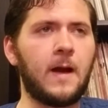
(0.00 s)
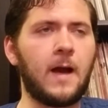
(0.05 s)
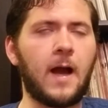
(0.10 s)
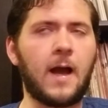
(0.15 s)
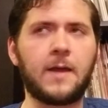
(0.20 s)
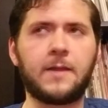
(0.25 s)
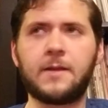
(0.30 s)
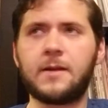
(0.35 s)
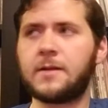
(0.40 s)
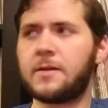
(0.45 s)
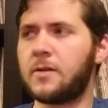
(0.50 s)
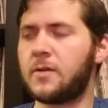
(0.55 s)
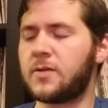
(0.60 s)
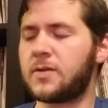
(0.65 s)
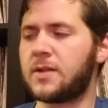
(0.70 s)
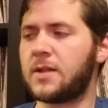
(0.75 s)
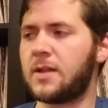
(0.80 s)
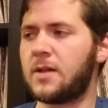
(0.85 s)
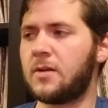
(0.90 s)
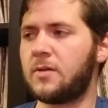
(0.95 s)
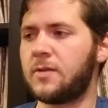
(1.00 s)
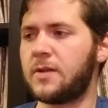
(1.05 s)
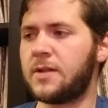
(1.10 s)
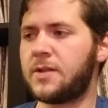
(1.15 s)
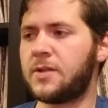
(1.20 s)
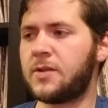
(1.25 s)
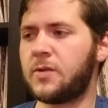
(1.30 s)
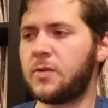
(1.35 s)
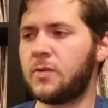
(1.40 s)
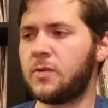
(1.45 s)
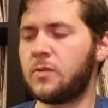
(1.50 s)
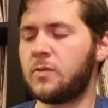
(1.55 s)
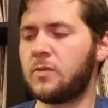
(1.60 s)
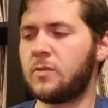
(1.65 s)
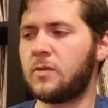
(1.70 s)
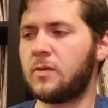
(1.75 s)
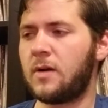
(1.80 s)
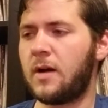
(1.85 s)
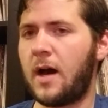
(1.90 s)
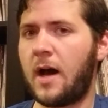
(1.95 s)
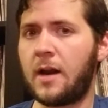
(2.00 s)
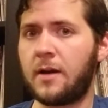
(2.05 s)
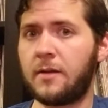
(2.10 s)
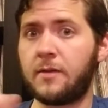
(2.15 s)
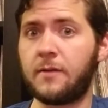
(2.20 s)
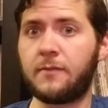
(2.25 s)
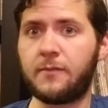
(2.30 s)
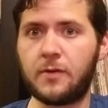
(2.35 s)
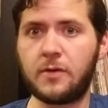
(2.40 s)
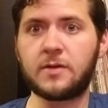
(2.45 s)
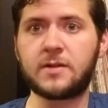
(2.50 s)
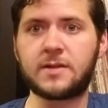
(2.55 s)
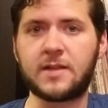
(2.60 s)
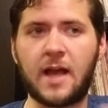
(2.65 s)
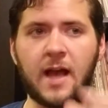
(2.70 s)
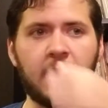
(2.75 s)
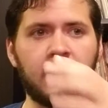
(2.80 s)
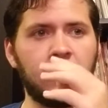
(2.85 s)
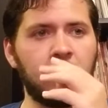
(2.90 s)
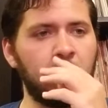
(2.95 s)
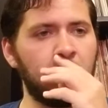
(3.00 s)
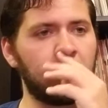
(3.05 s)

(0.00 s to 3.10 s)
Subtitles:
I think those are the only two out of the first set,